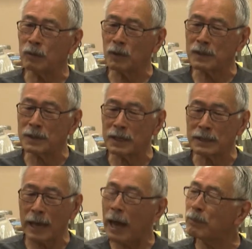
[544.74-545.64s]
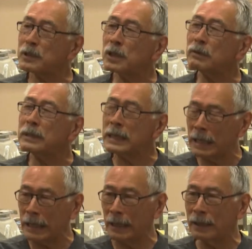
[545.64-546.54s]
there was this absolute
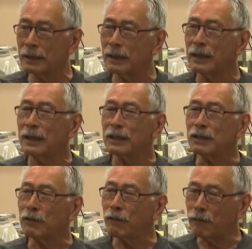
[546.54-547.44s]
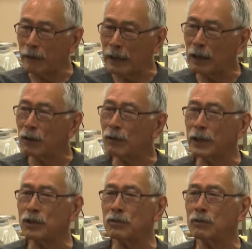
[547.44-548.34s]
need to feel
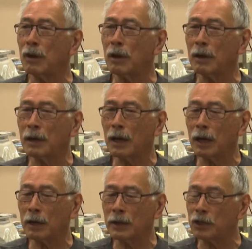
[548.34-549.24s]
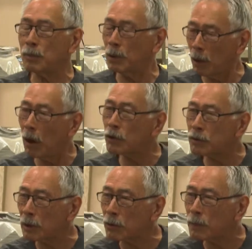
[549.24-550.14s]
that you belong
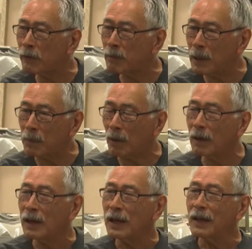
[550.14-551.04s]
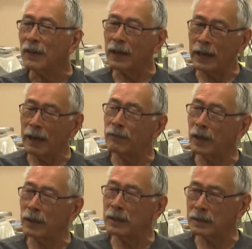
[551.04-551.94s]
to a group of people that have
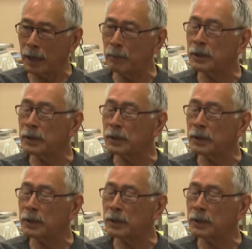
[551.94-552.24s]
then the same